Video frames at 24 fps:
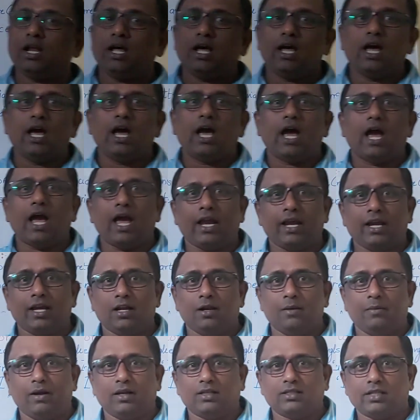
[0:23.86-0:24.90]
angle
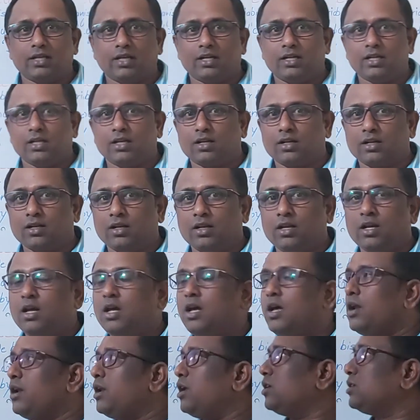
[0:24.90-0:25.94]
bisector.
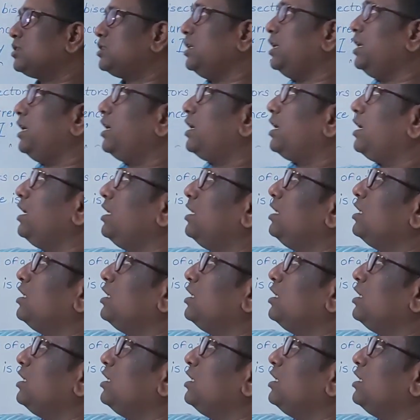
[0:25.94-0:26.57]
Now see in this